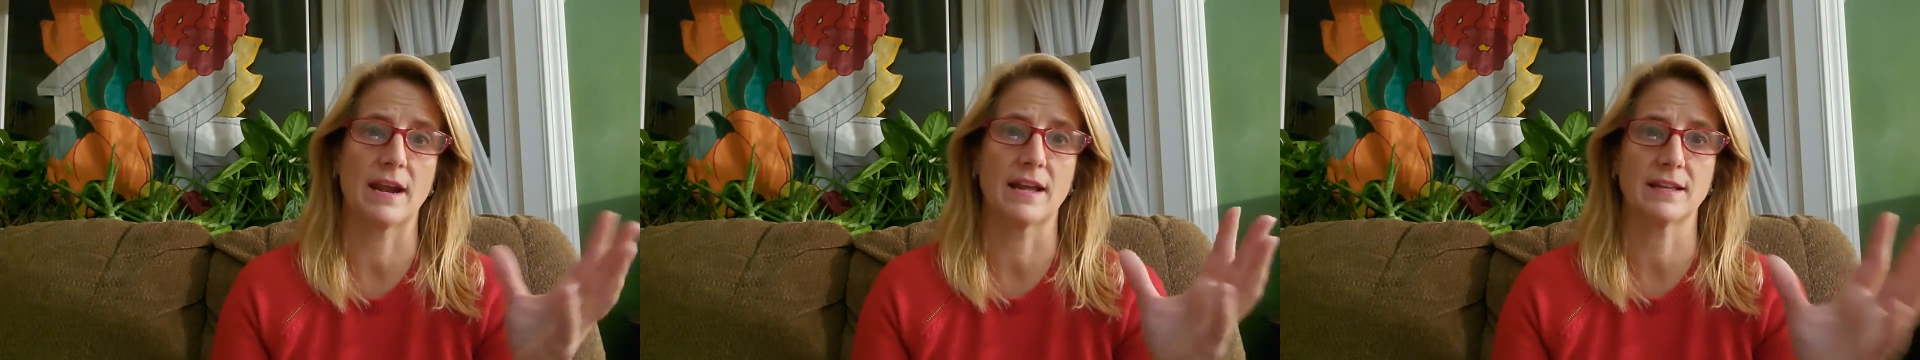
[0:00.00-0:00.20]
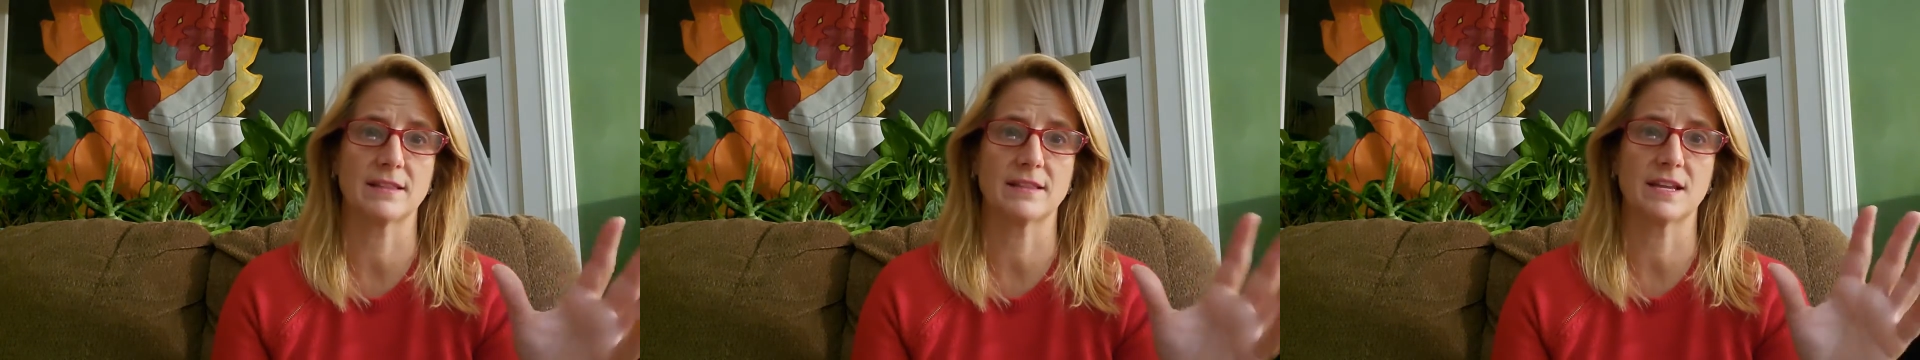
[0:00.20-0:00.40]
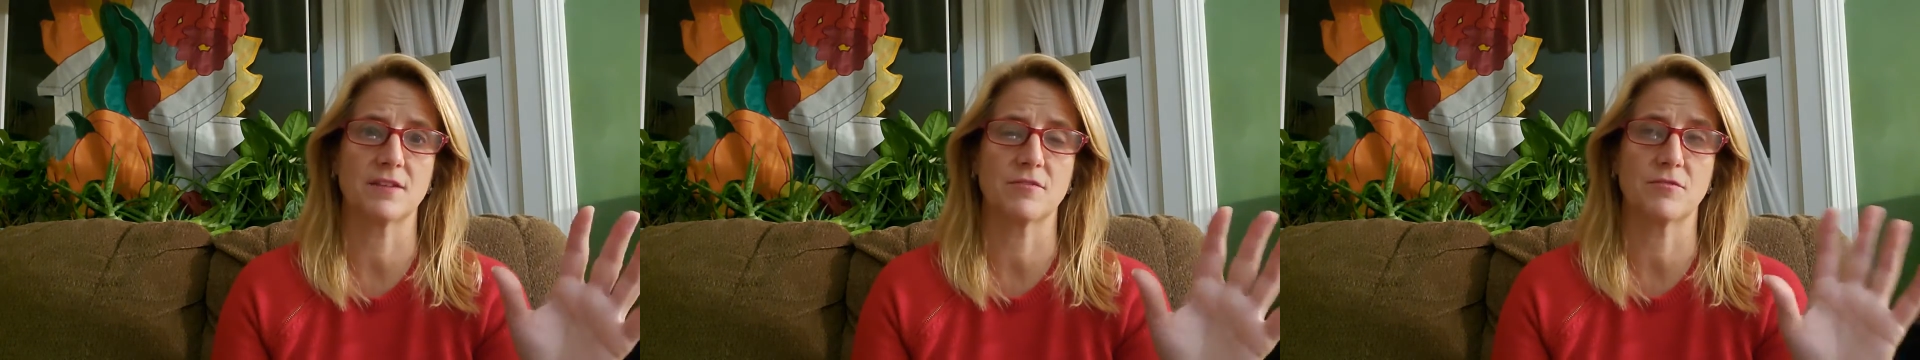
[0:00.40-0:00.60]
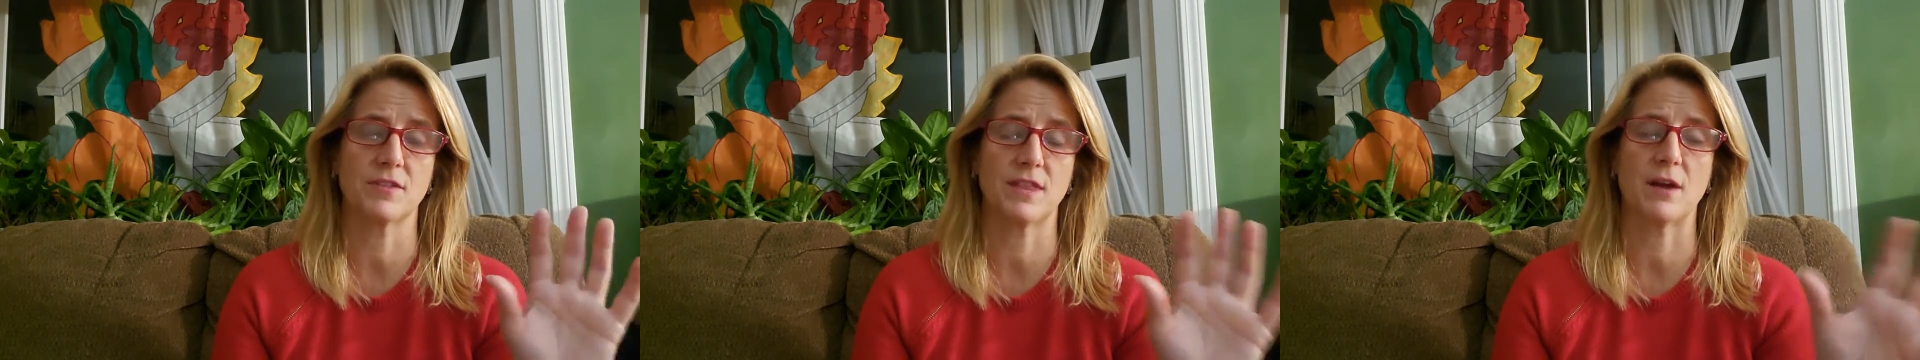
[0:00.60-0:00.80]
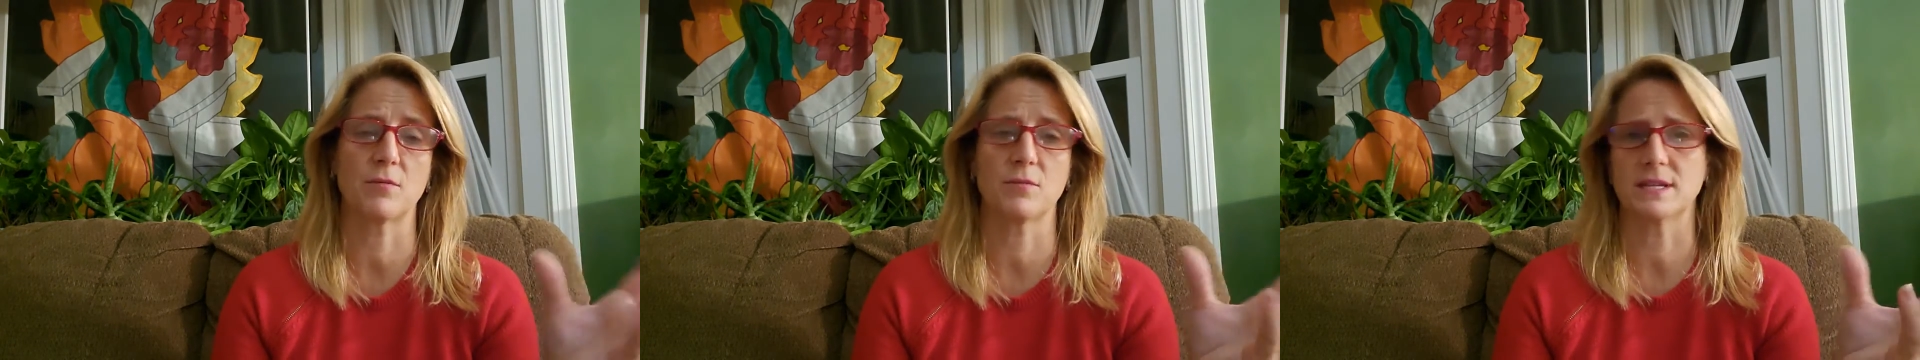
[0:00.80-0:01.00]
and I think for
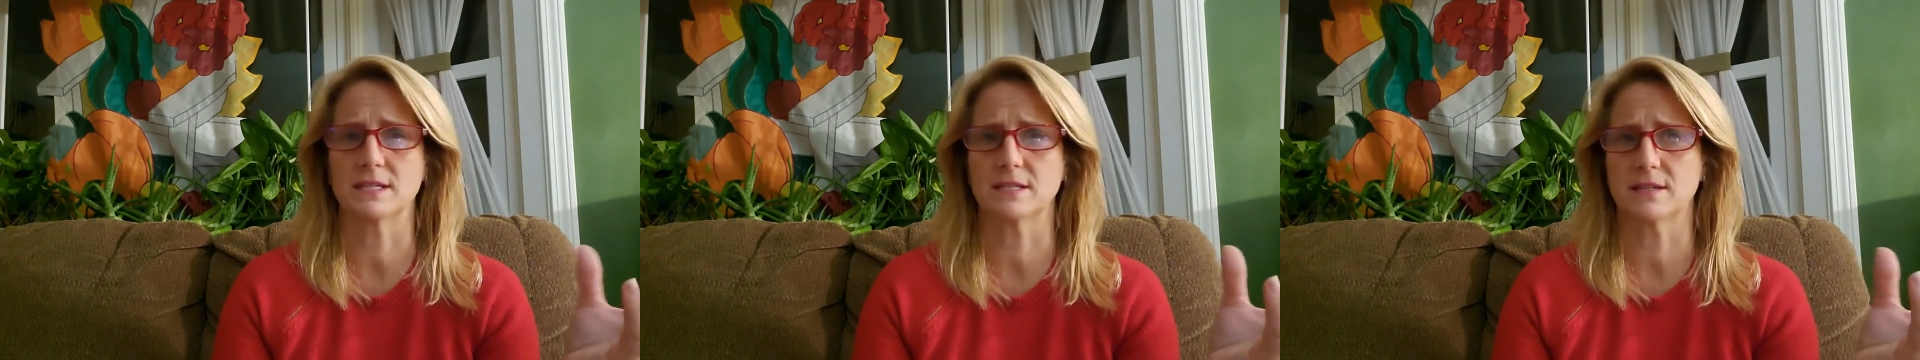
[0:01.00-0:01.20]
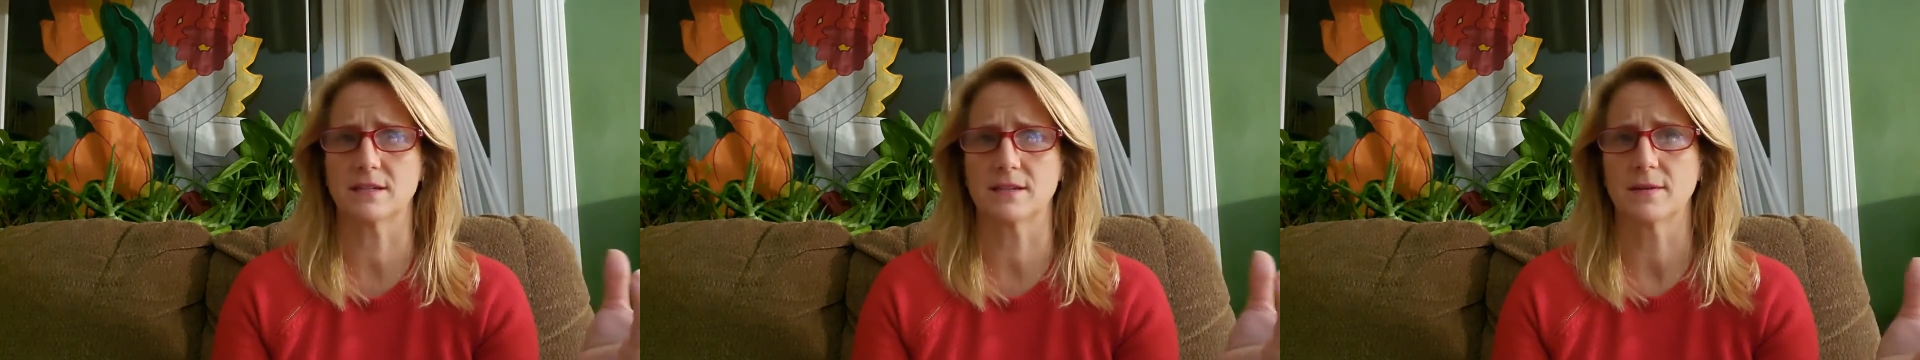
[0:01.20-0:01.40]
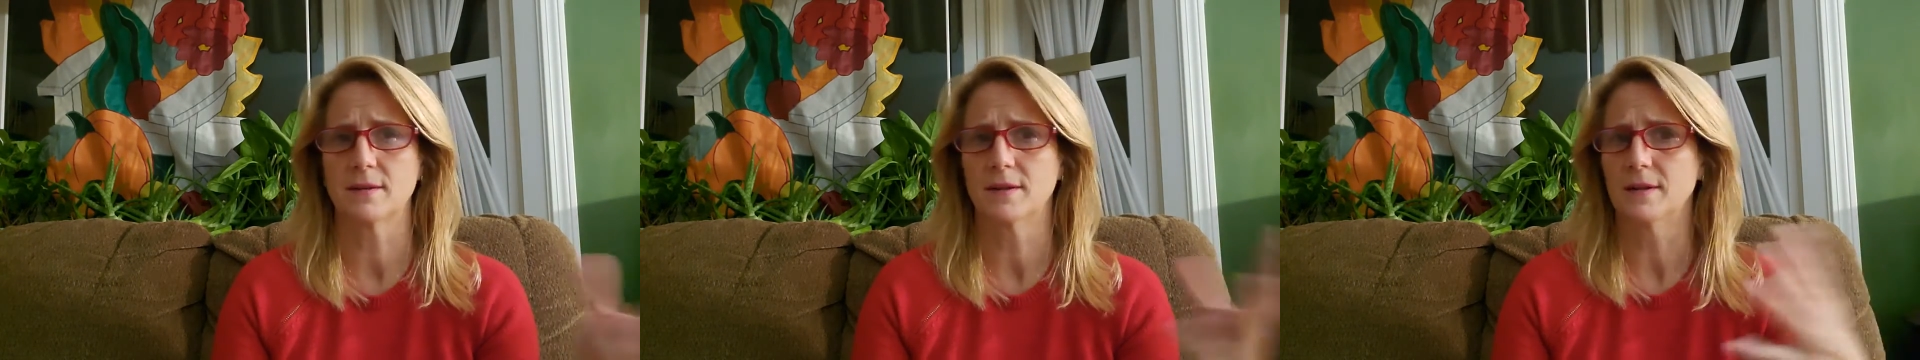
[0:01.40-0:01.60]
that reason,